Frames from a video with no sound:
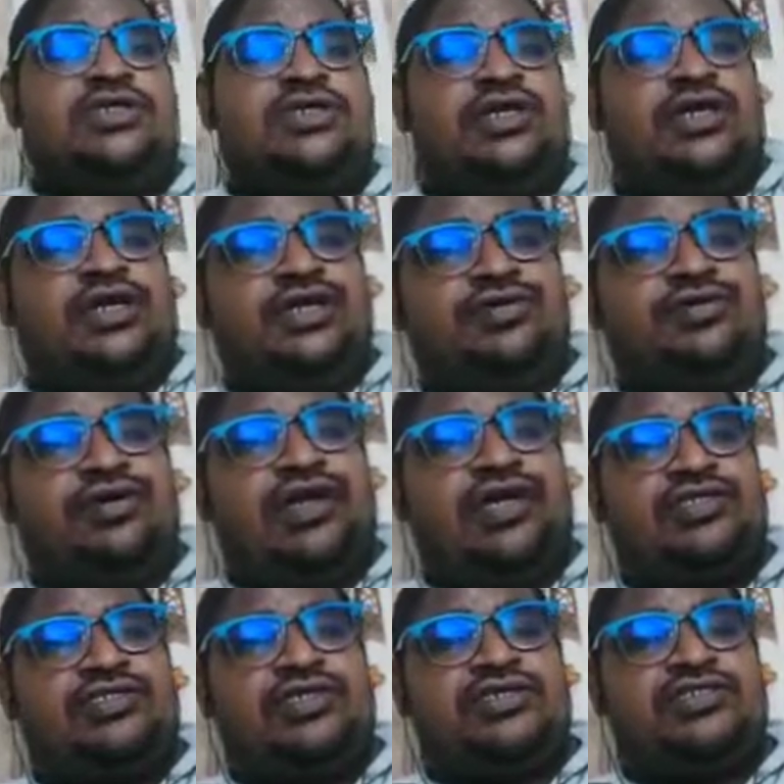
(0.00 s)
And we
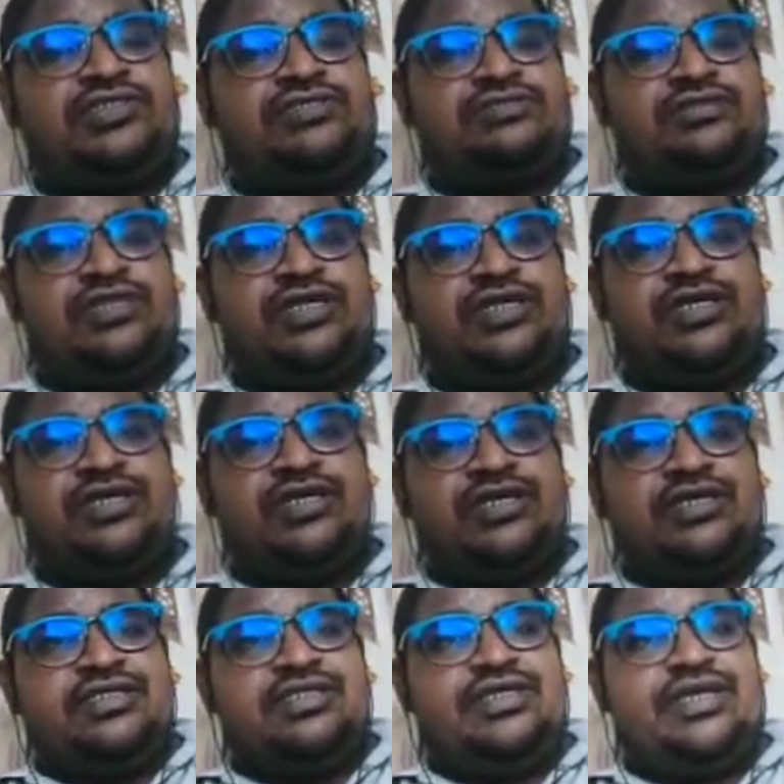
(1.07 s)
also assume that
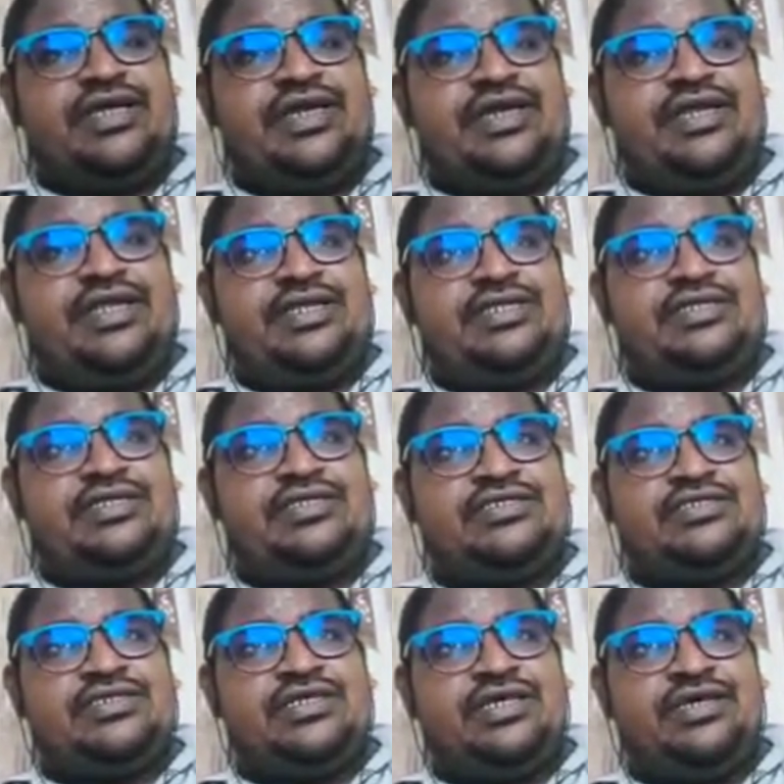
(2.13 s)
the conductors
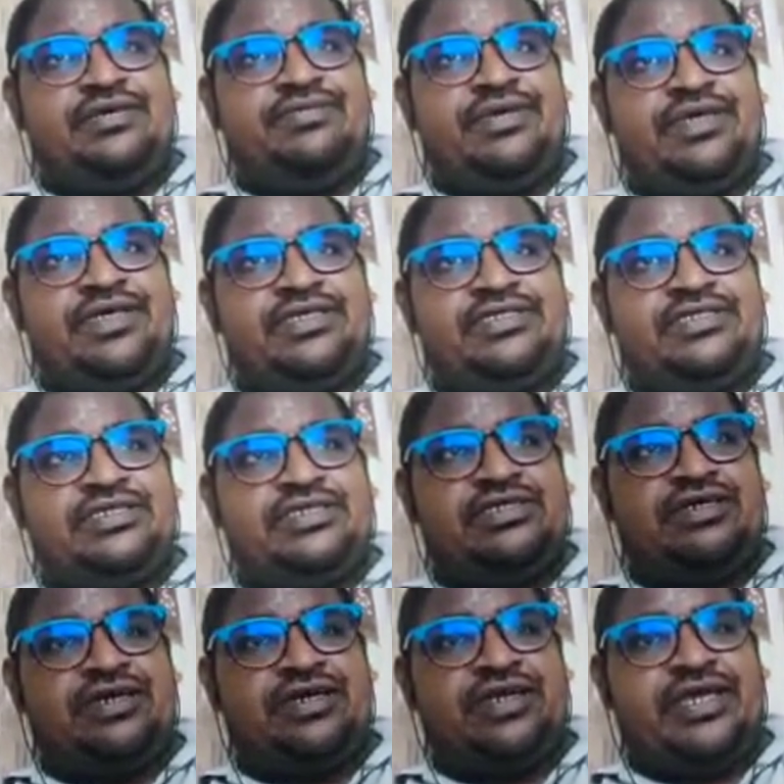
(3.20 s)
A, B, C
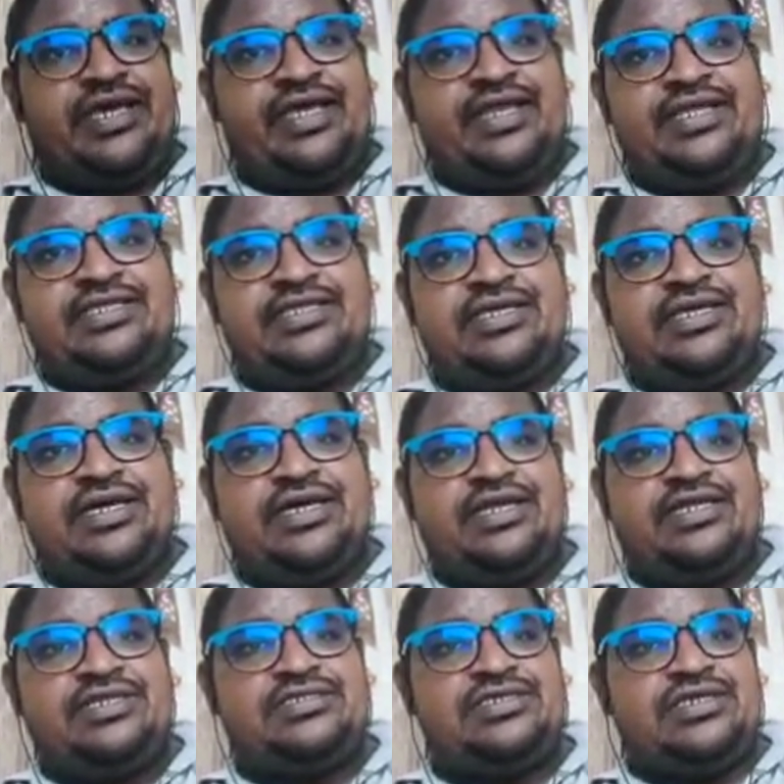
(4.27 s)
are carrying the
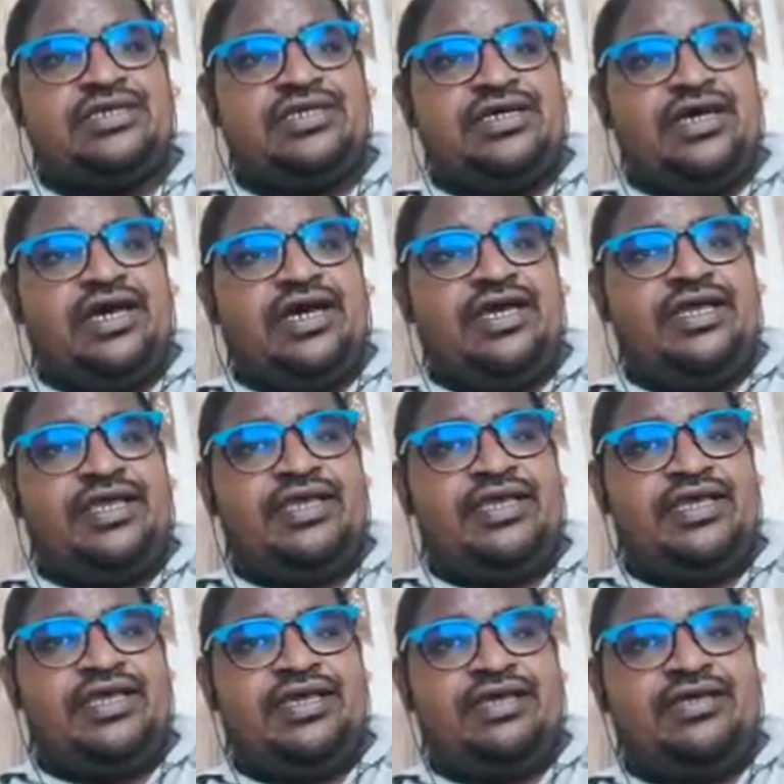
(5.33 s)
currents
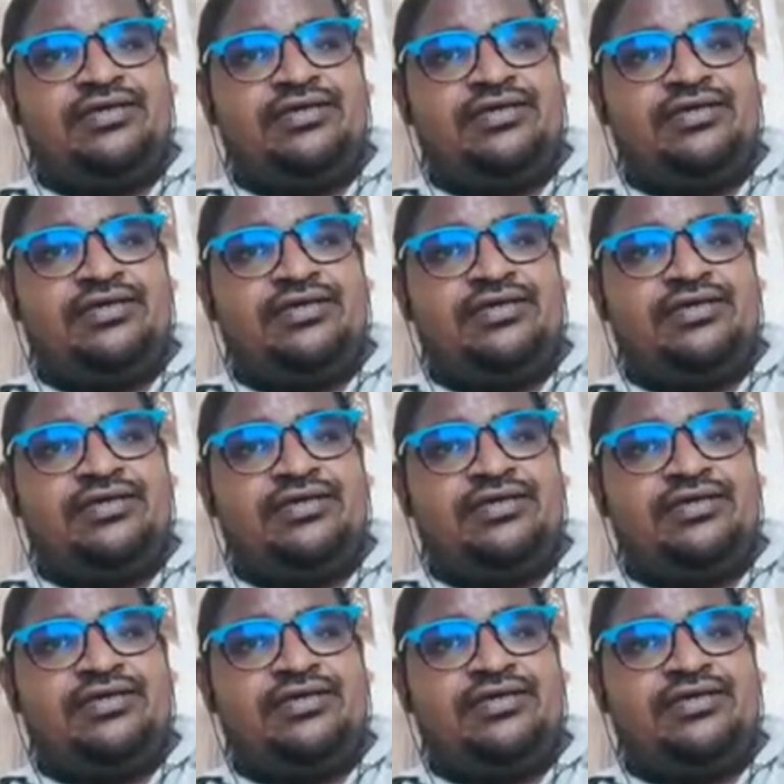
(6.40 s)
IA,